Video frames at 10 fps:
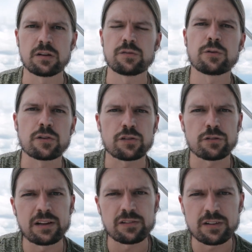If you are
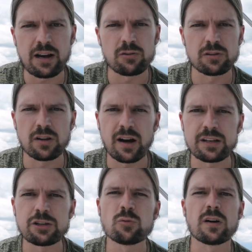stressed out a
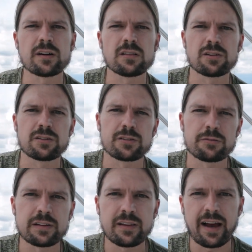lot, you want to learn to
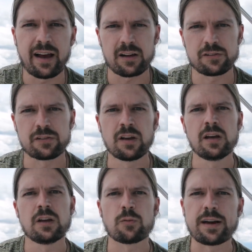relax,
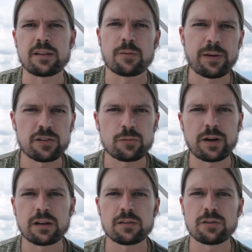right? The best
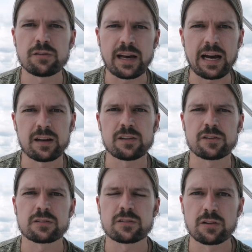way to do that
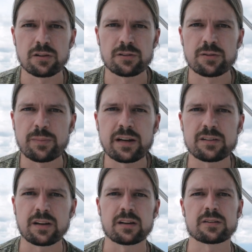is to learn to
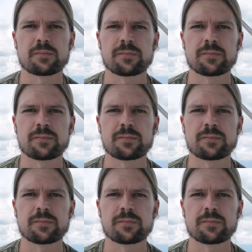meditate.